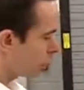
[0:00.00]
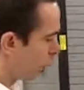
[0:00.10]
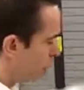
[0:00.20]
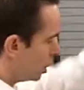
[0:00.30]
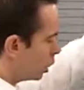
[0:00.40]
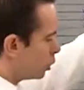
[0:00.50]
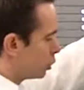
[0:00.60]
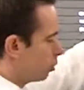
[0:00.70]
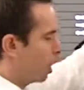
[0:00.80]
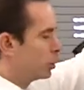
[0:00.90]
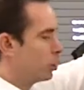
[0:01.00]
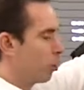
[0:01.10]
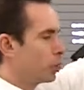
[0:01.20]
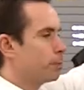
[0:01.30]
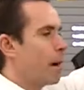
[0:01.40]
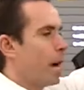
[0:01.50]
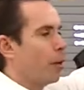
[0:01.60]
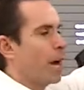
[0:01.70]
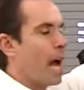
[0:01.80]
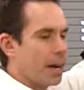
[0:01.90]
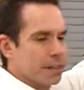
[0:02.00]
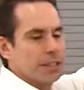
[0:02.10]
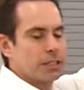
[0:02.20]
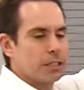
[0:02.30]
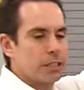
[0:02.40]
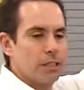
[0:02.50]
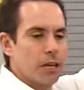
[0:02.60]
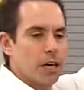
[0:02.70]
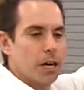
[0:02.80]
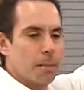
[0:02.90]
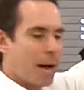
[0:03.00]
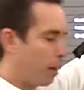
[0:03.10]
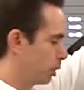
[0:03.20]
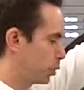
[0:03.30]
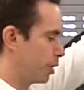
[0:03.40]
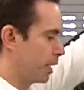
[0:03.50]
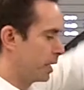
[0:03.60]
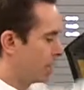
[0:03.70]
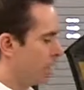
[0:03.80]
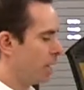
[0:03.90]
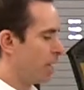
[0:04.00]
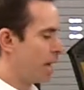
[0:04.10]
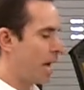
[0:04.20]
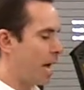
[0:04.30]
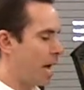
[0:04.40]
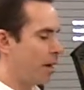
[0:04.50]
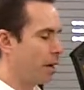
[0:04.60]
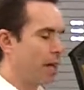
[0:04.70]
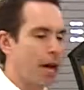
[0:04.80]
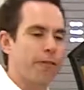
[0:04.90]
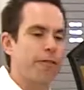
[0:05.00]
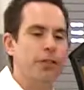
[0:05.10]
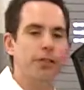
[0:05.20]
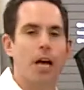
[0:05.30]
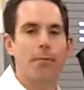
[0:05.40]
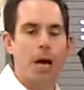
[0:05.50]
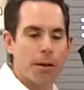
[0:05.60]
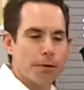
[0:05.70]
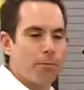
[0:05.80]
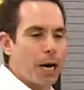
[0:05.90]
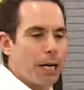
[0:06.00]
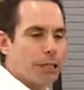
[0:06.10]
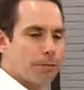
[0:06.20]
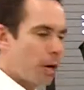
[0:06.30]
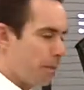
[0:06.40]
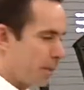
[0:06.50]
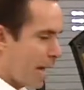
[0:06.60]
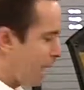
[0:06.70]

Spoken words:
So 200 horsepower out of this powertrain. And a lot of first-time hybrid buyers might be